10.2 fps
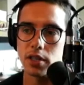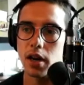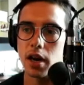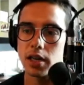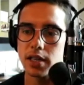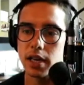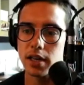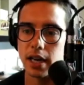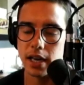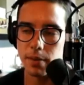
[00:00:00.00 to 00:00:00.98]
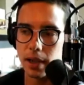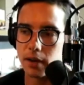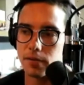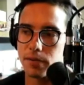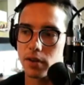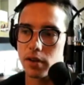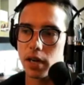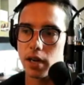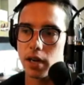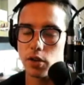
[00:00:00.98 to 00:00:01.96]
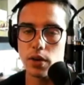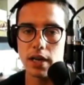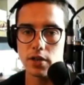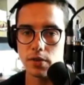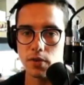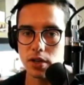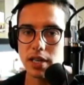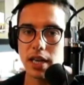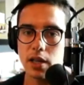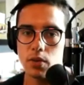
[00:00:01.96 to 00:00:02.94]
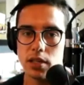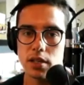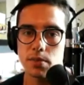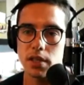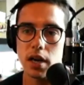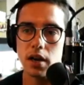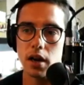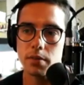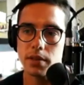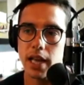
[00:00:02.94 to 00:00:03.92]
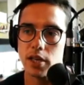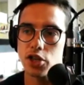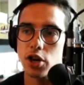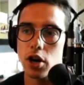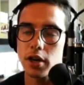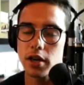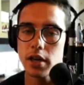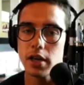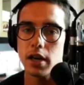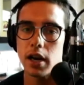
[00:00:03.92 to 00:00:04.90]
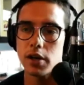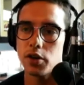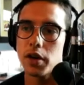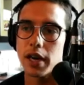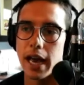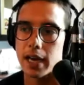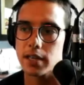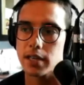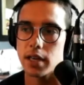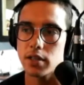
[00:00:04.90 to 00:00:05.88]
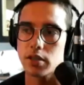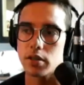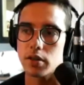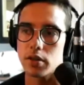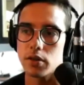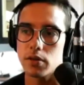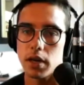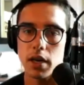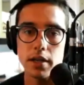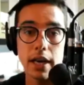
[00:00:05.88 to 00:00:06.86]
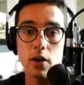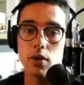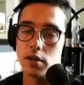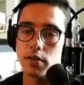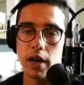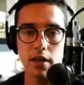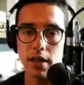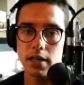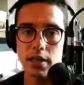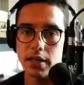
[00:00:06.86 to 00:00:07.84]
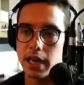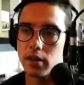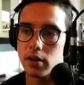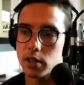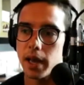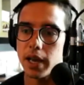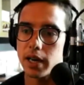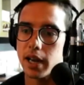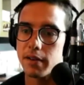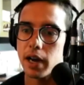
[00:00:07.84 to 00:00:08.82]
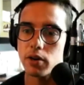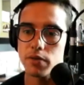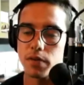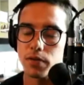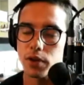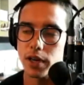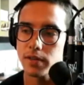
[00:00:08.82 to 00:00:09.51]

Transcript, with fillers: content, and I made it for uh, you guys. So if you go to scalingwithsystems.com slash shark, uh, you'll get access to uh, that course directly. Instant download. It's about eight and a half hours for free.